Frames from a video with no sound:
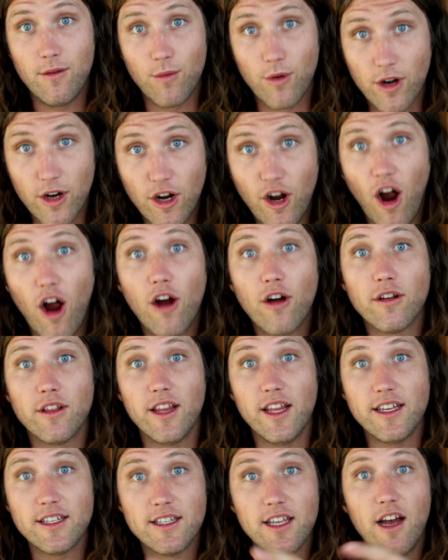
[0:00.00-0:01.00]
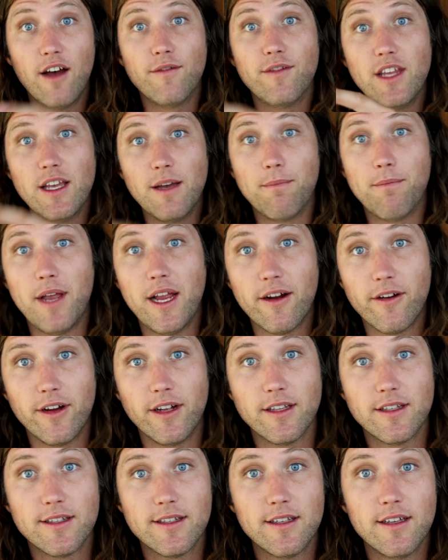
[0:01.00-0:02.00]
regardless of the
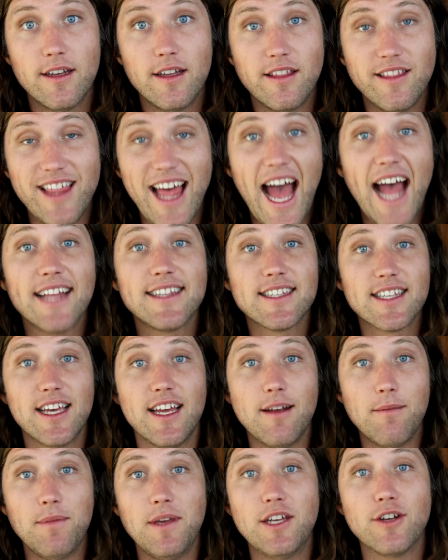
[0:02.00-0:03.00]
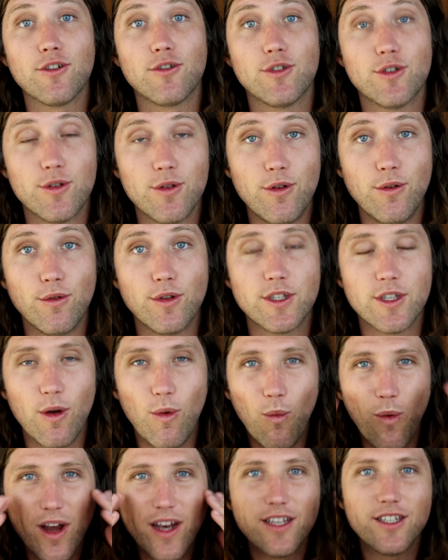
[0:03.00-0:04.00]
appearance. That's going to be your truth. So
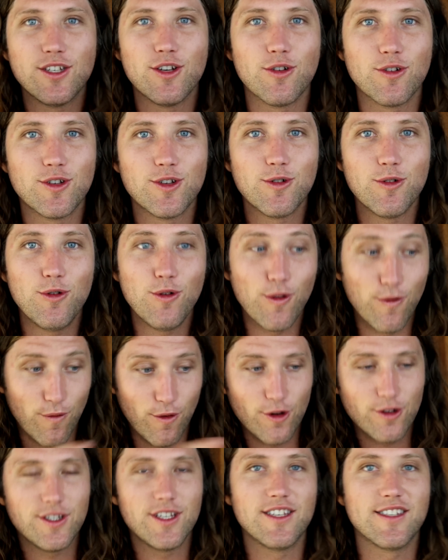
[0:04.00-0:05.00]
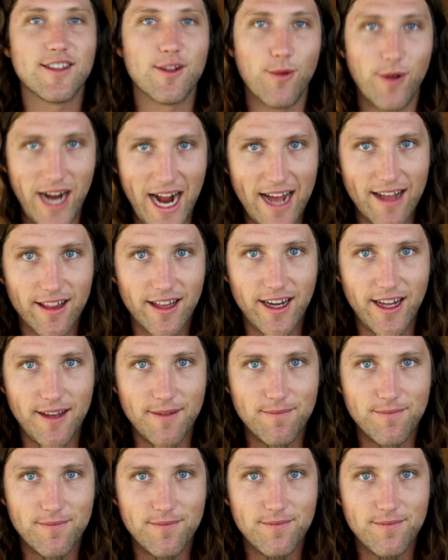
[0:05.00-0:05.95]
what is your truth versus the reality?